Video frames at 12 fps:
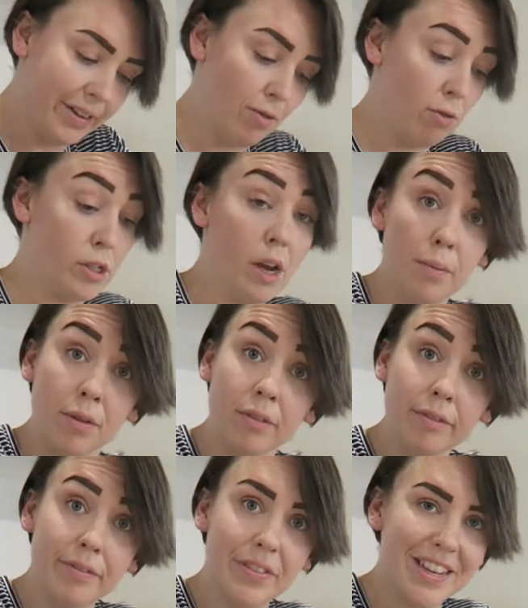or double
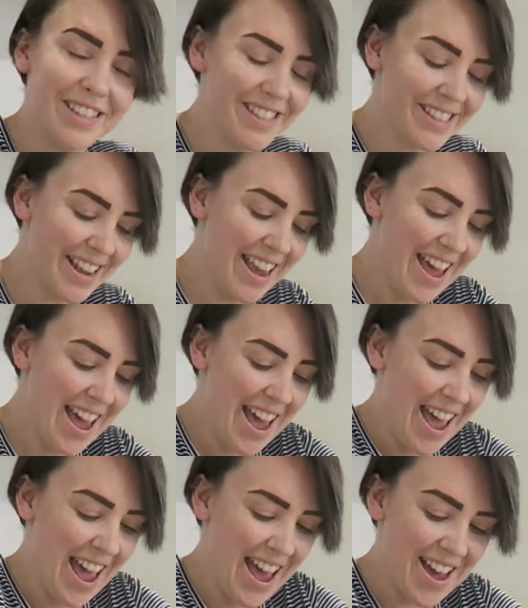this,
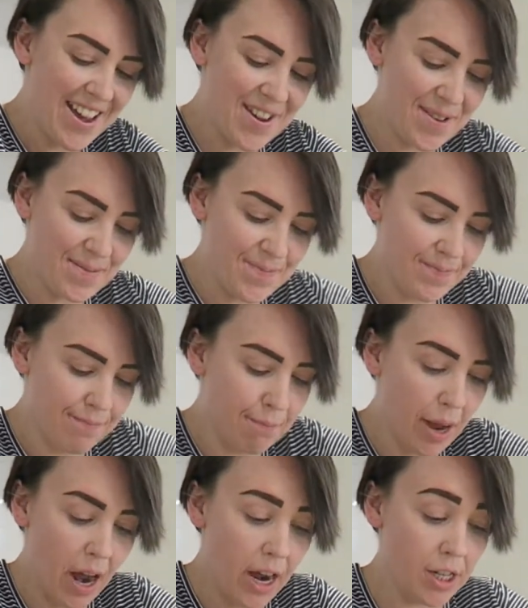
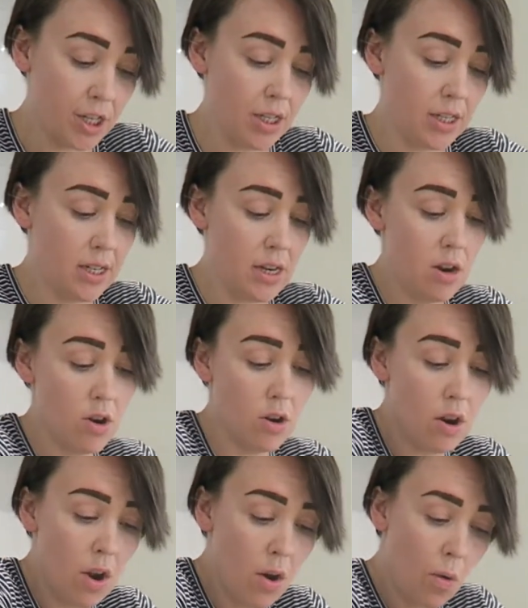but I just
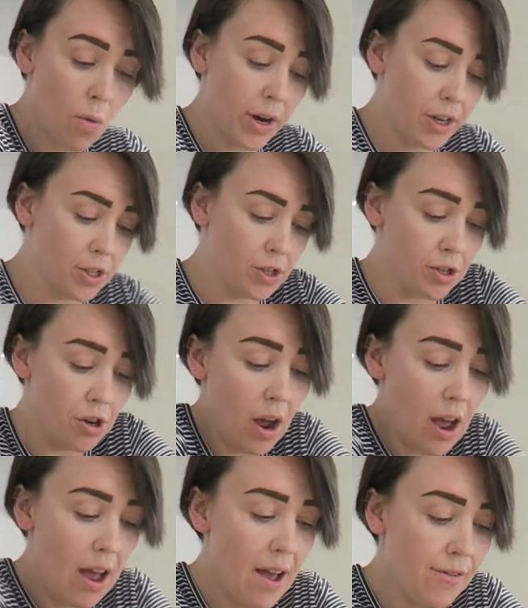wanted to do
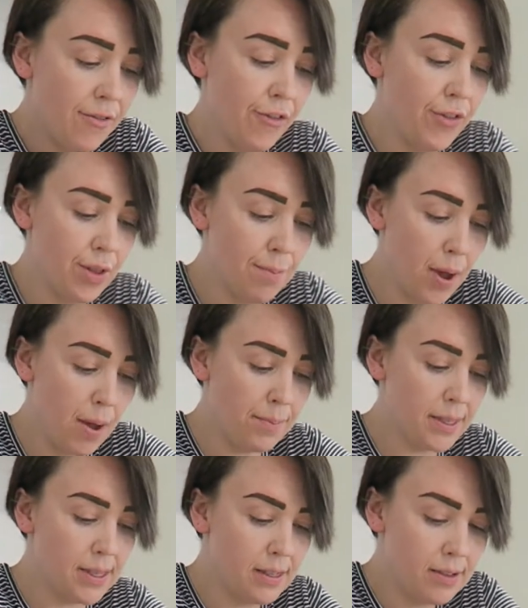half for the
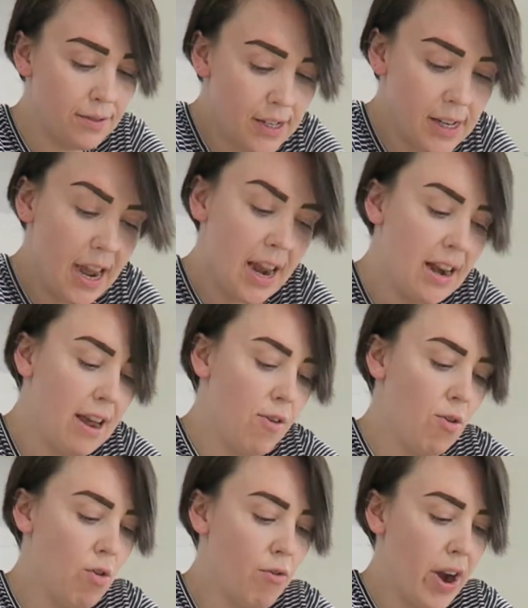purposes of today.
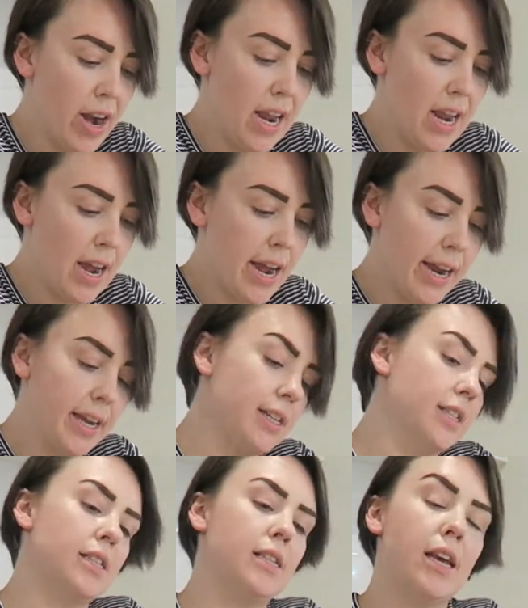Now already I
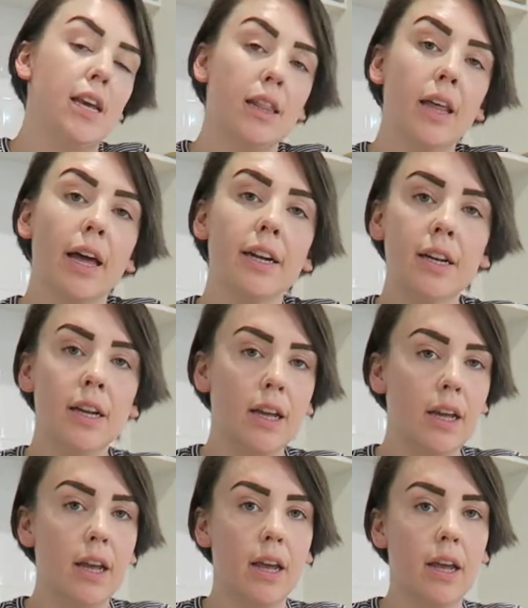can see that
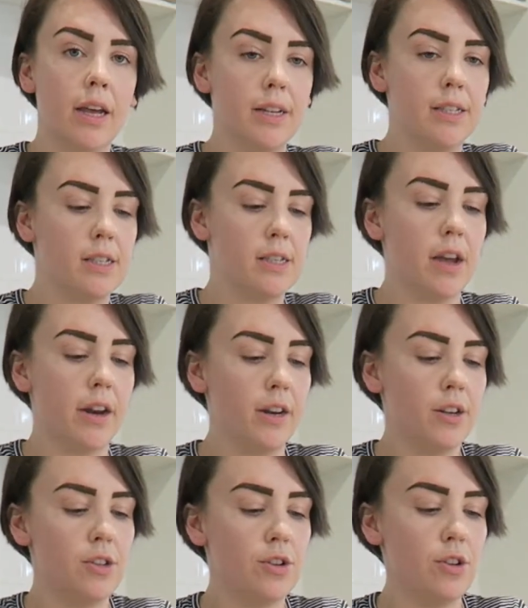it is
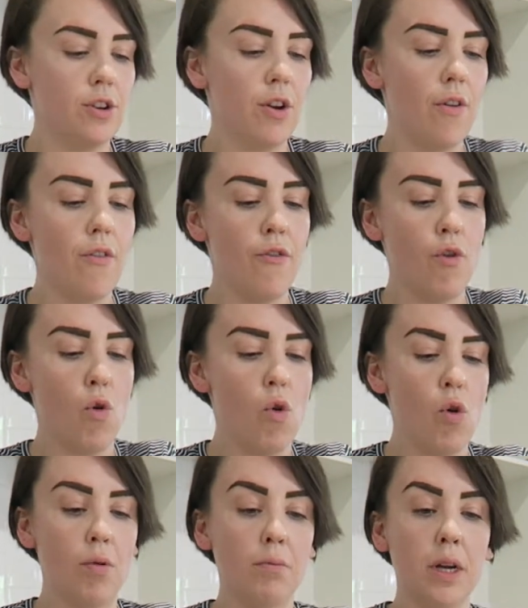starting to
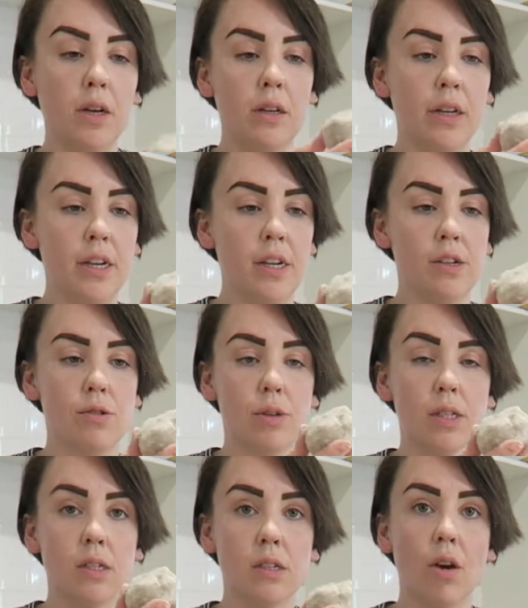form into
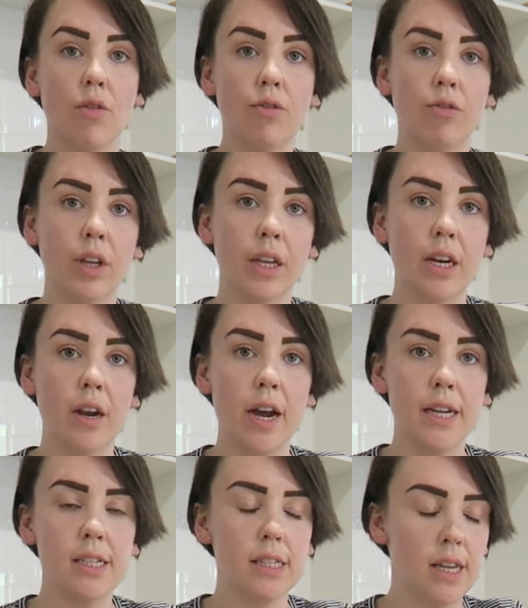itself really
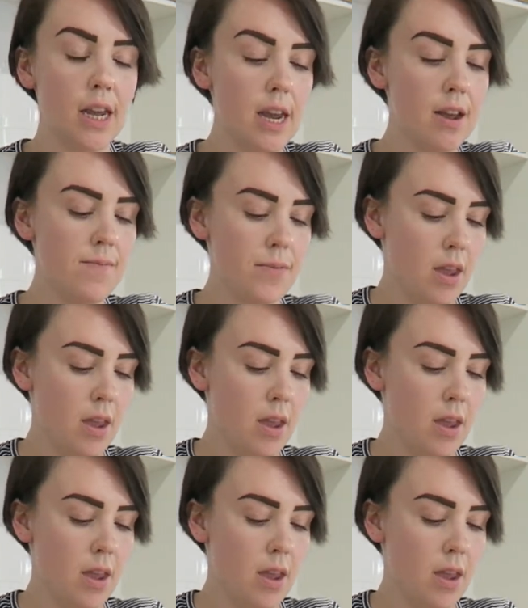nicely,